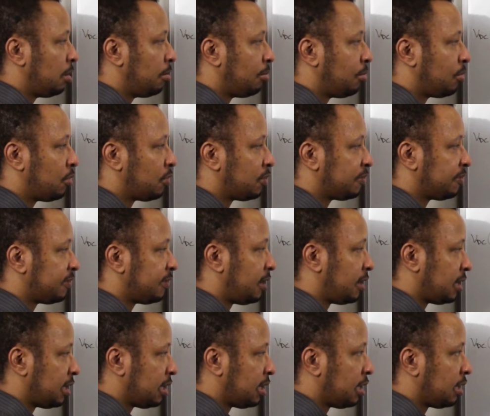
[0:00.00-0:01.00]
more
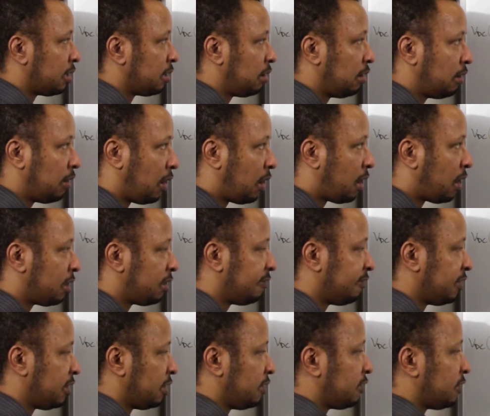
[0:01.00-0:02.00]
studying all
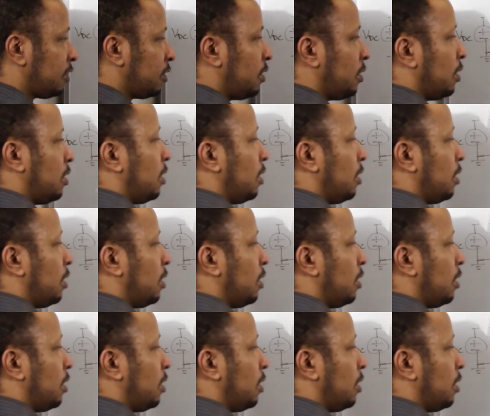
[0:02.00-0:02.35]
of this.